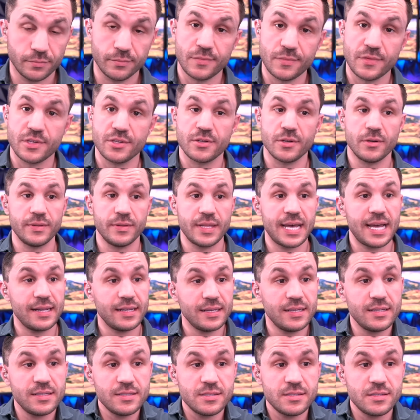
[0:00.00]
So that
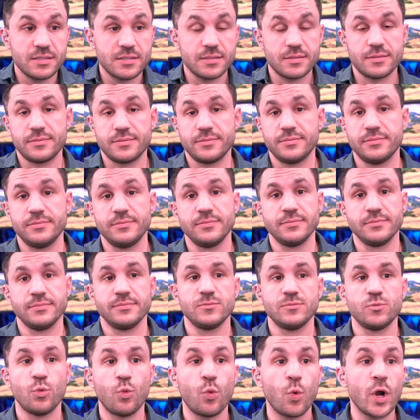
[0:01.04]
is
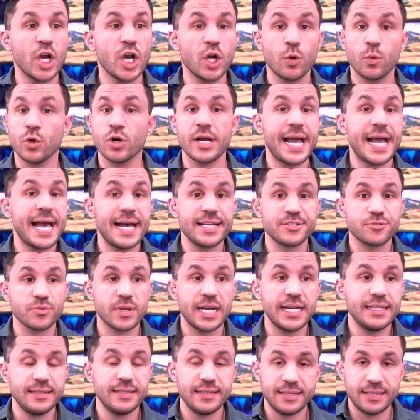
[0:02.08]
where we're at,
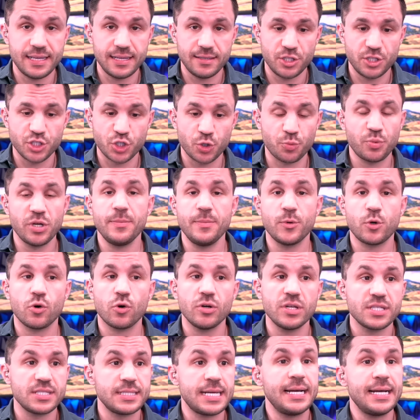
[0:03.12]
right? The, the Supreme Court
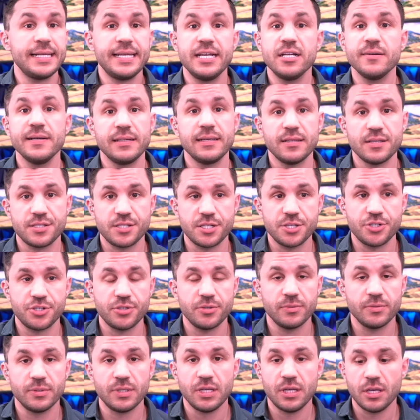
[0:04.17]
is not hearing this issue.
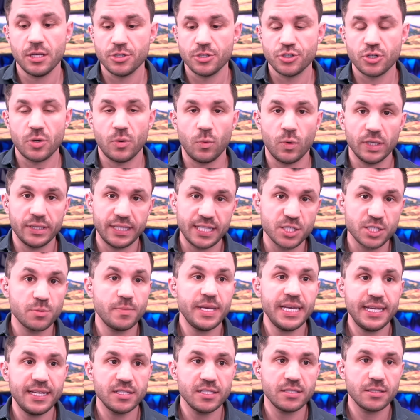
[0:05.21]
So what this
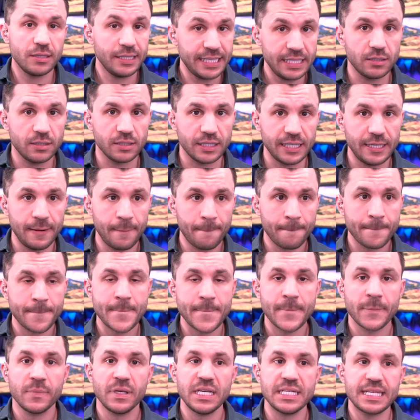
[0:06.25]
means legally
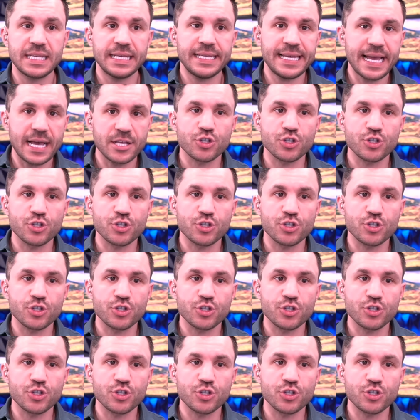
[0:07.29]
is that yes,